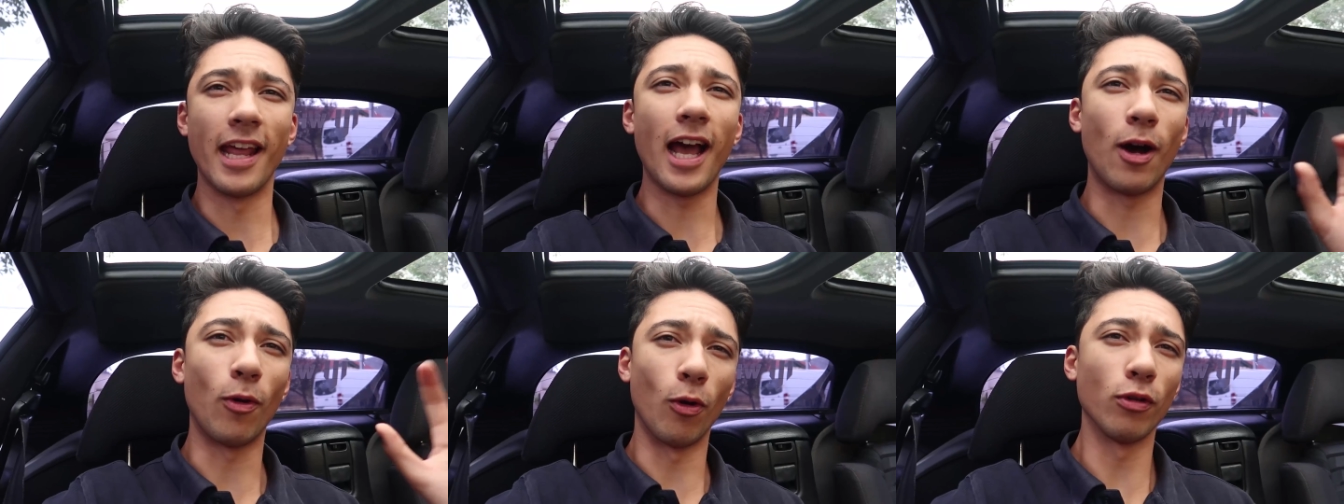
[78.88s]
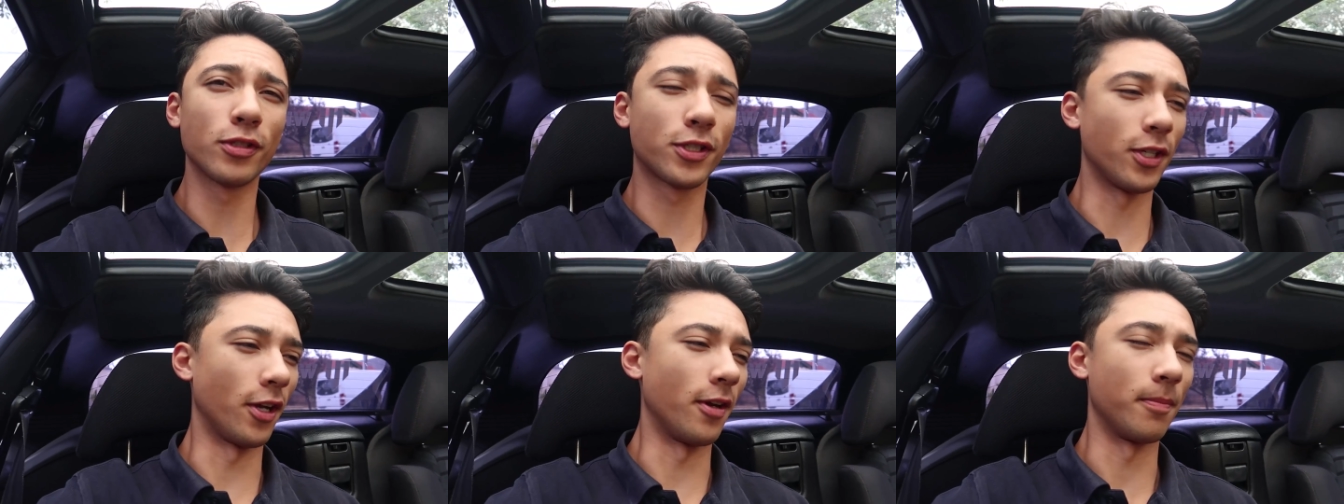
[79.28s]
Now,
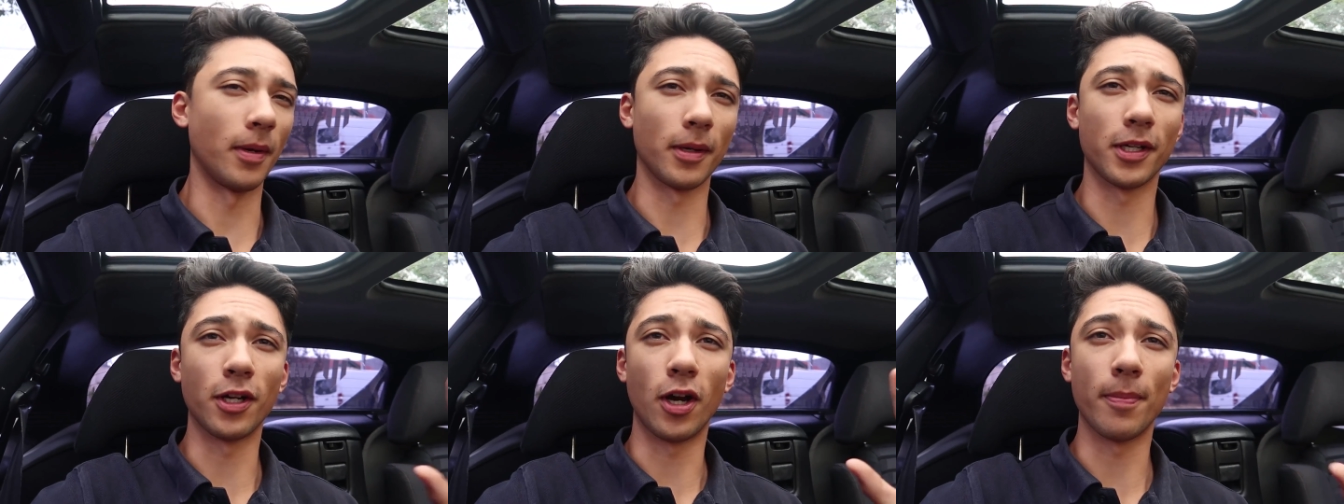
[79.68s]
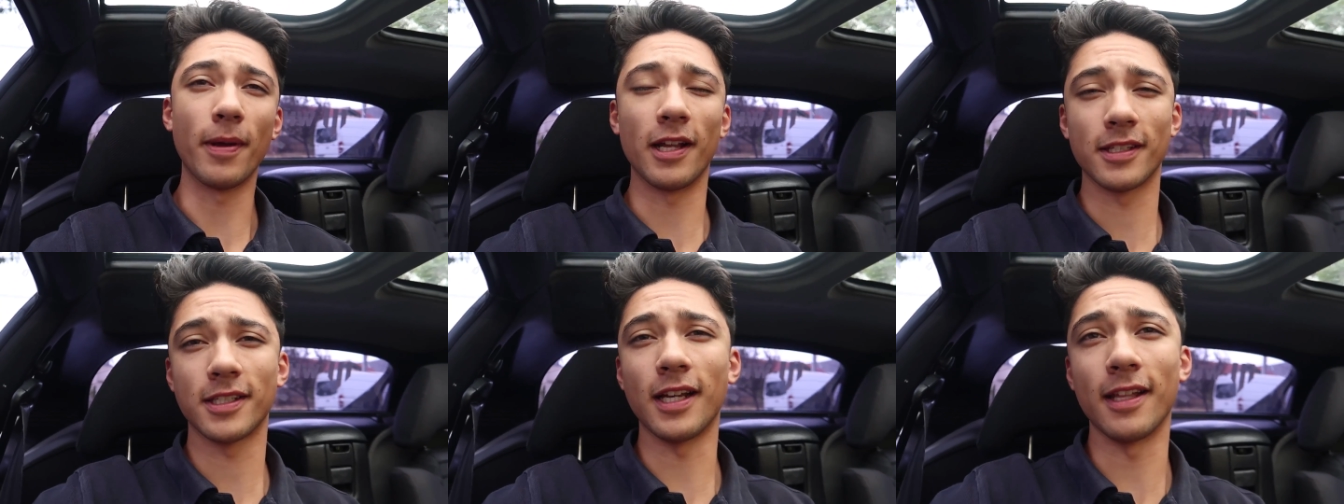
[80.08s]
also, I'm going to hop
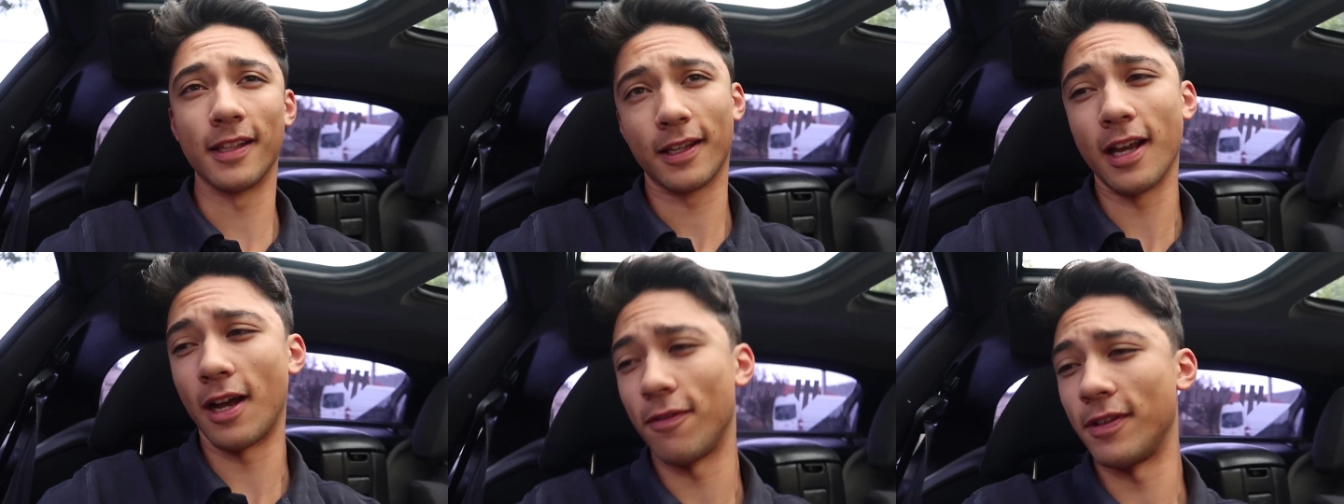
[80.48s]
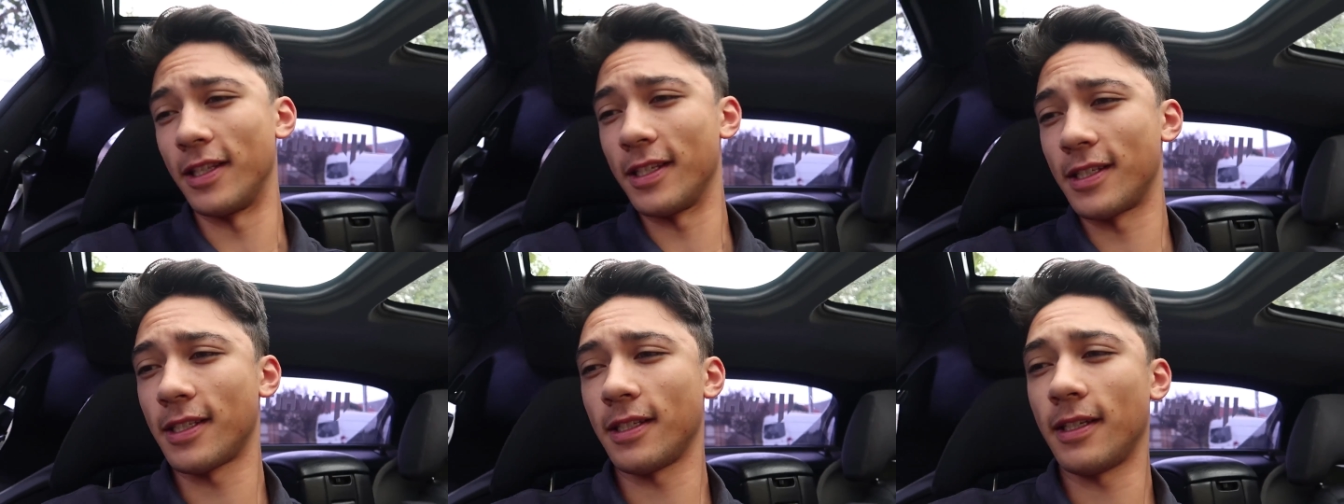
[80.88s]
outside the car for
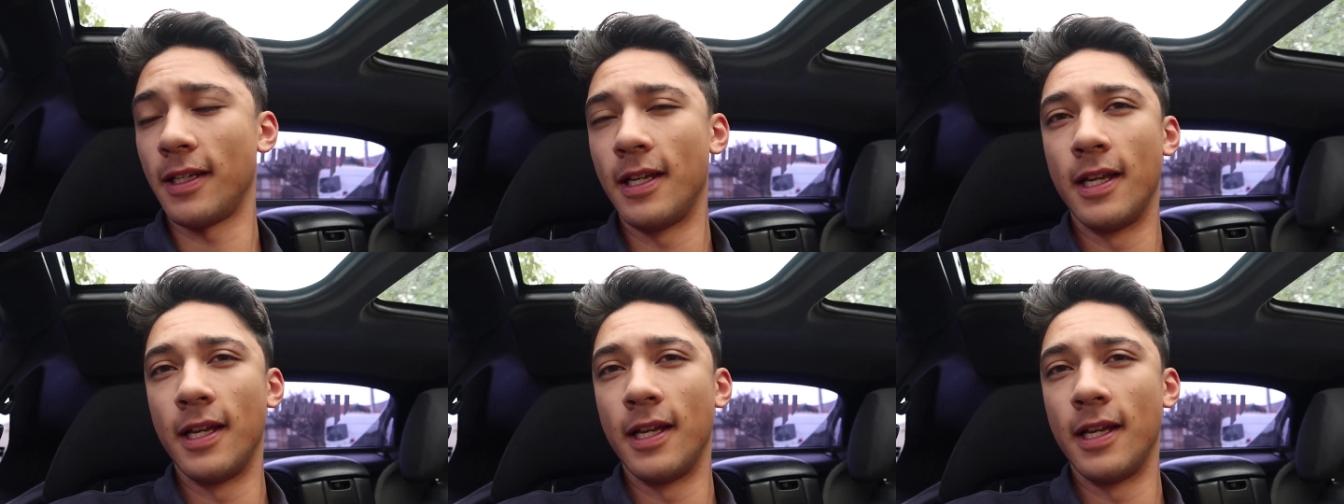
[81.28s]
this.